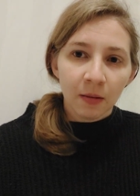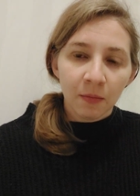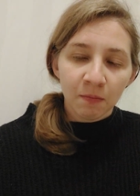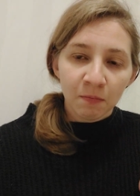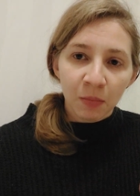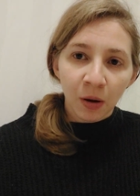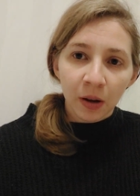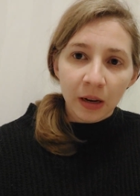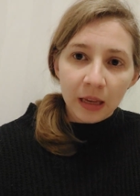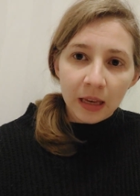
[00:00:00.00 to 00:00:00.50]

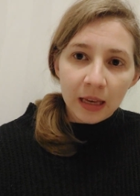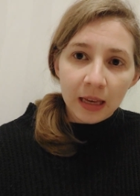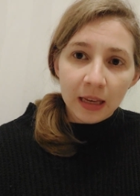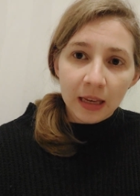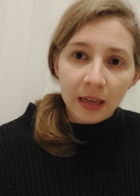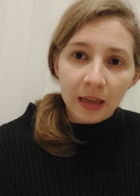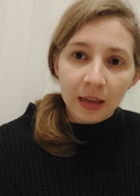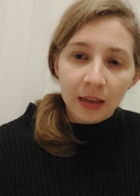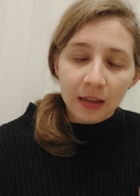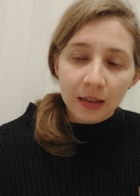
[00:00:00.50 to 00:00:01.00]
body
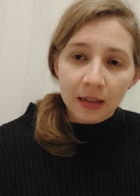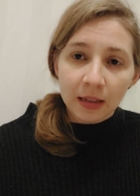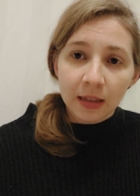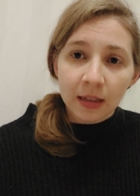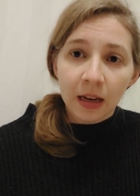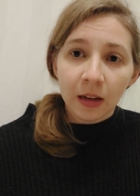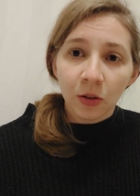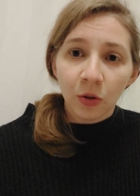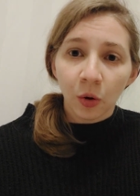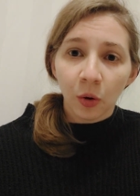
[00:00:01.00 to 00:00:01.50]

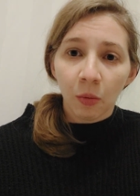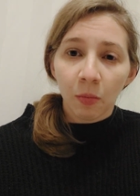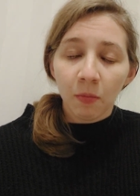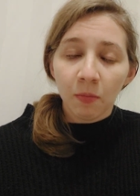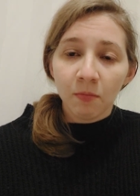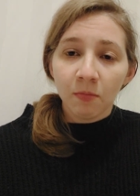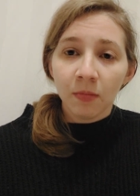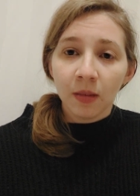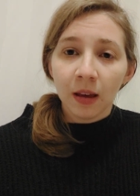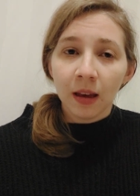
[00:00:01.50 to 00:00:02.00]
signal
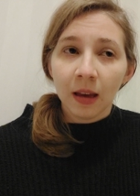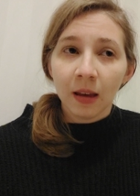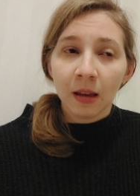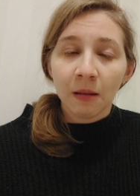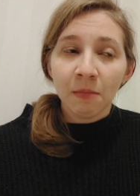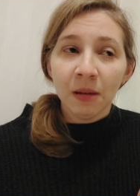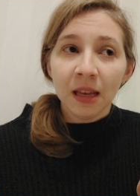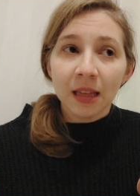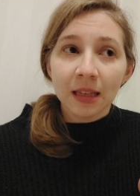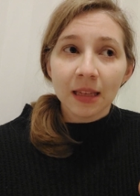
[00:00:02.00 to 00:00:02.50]

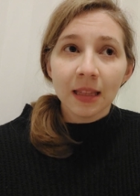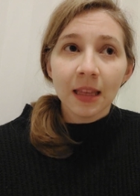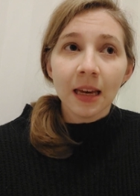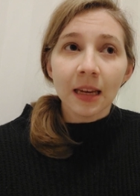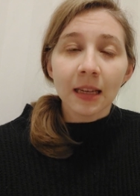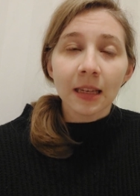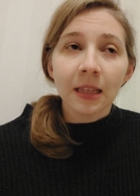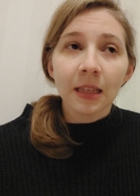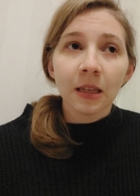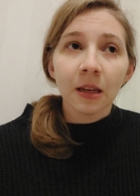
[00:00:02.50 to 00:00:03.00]
means
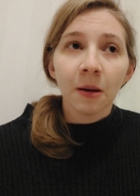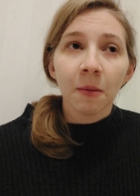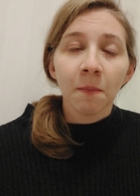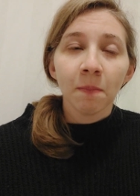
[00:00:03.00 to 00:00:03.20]
this,